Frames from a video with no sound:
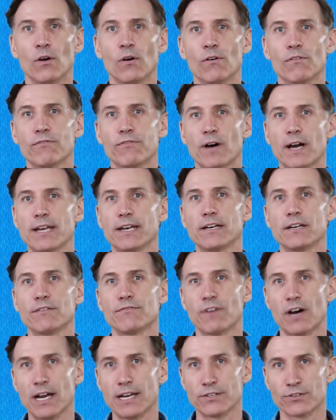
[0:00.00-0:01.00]
Find an
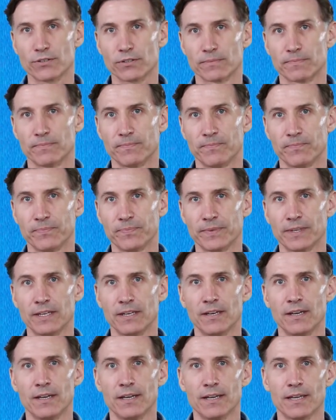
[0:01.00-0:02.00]
advisor.
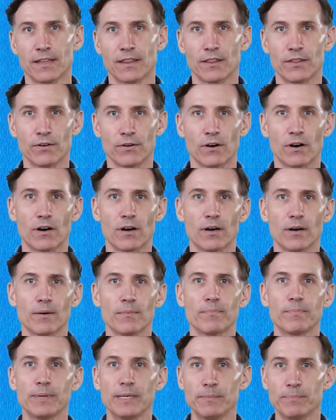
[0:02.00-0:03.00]
There are
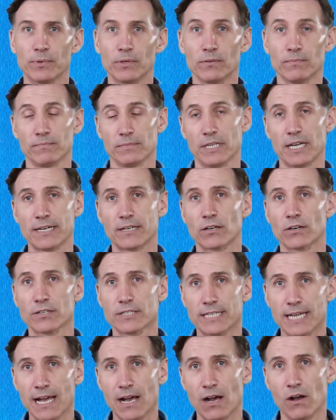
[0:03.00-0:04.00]
people like
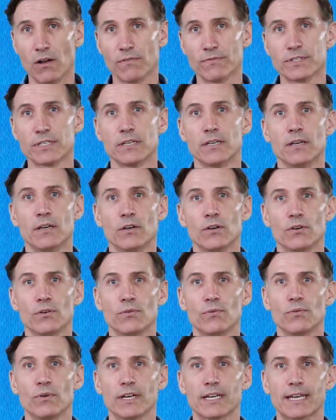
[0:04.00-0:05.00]
ourselves
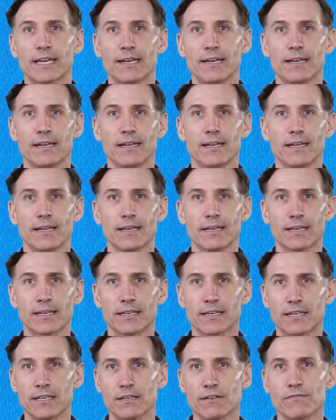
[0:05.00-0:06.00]
who can
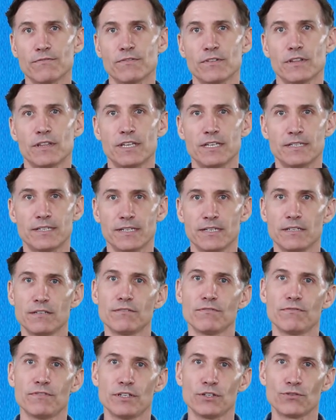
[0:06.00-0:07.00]
give this
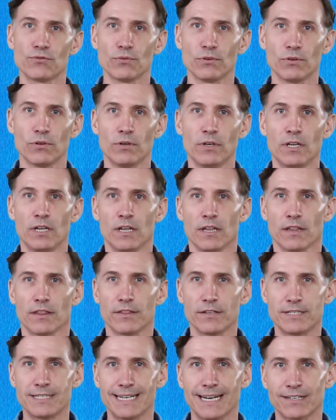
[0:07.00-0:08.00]
individual
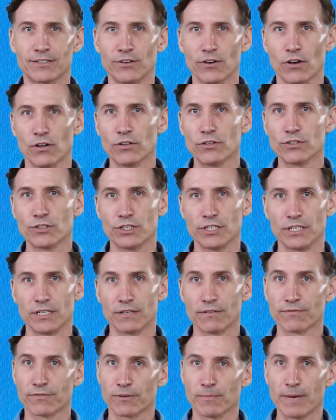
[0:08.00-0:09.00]
the technology
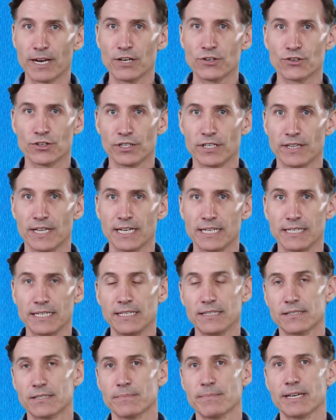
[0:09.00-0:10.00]
information that they
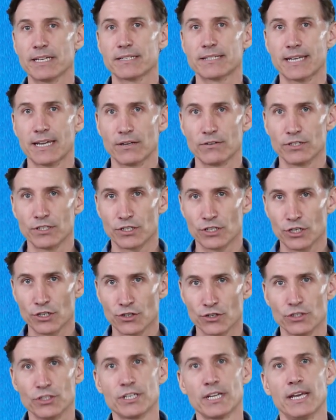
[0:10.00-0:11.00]
need to make sound
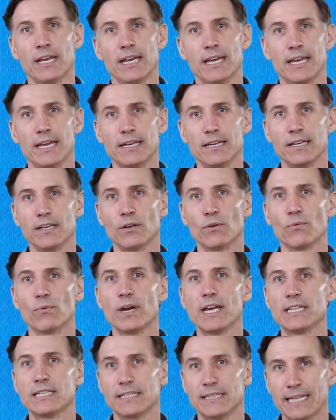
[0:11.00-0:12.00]
decisions, and in a
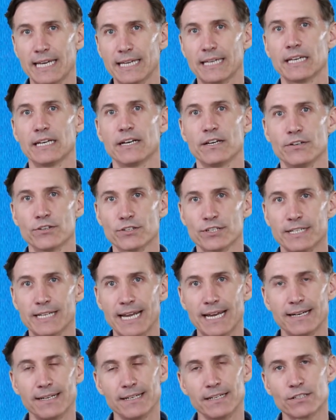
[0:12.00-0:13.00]
way that they can
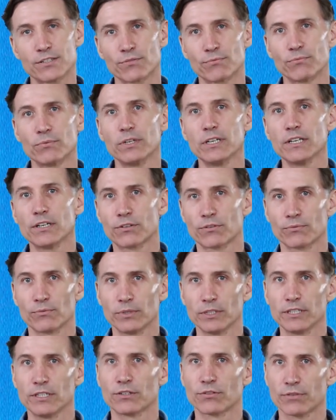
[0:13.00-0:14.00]
understand it. It's a really,
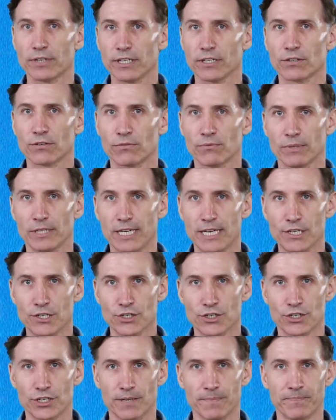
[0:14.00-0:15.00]
really critical
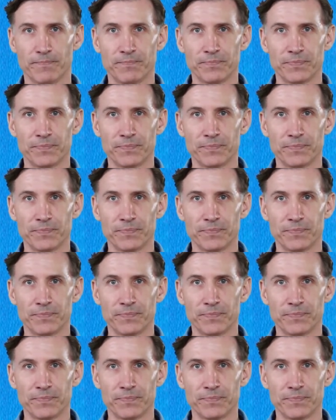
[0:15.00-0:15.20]
relationship.